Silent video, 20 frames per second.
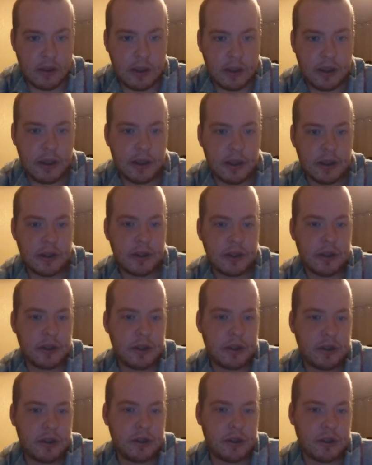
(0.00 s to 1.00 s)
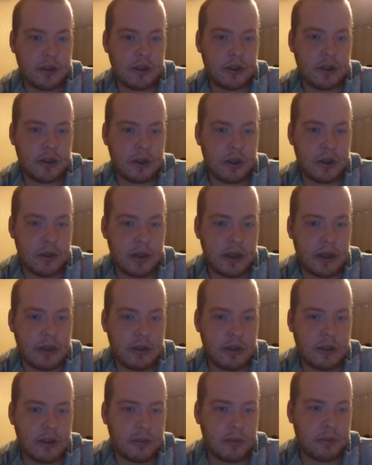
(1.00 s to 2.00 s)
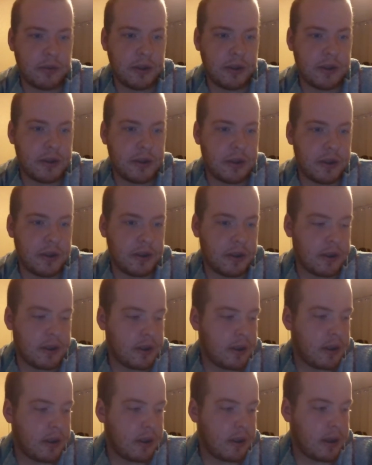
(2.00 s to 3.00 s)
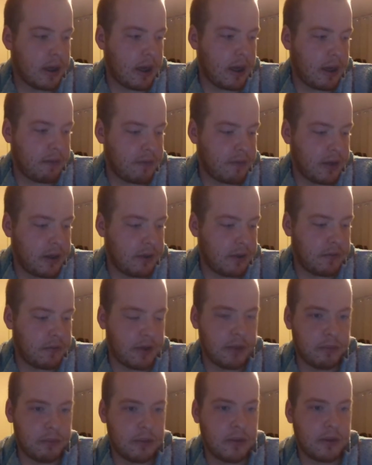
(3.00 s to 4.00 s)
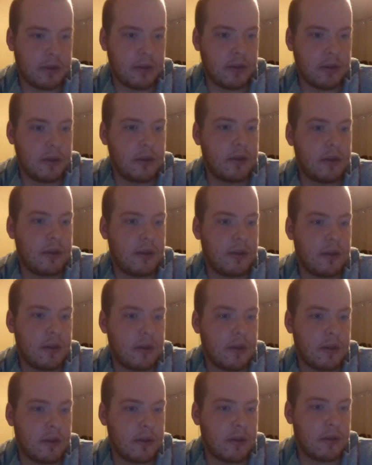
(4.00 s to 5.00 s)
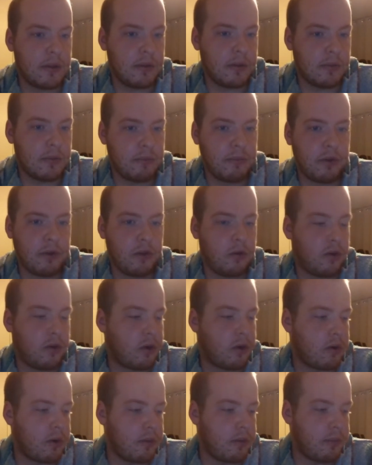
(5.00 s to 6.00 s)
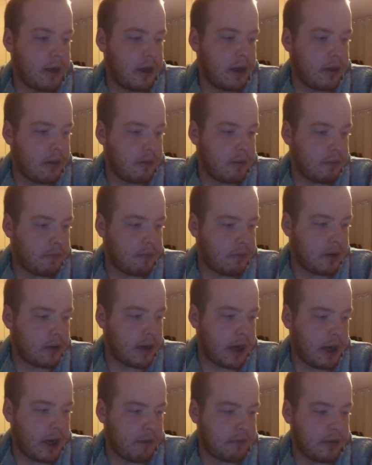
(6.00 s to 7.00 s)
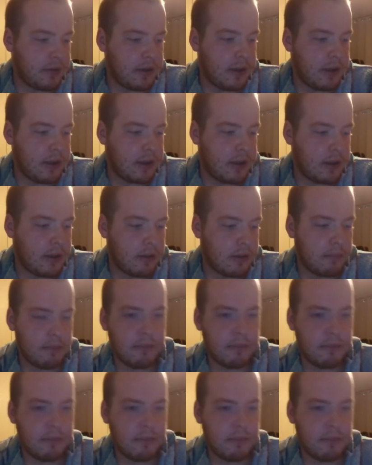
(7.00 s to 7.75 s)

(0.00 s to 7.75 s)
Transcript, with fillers: He does this just to show how displeased he is to have to give up Blue Corn Maiden for half the year.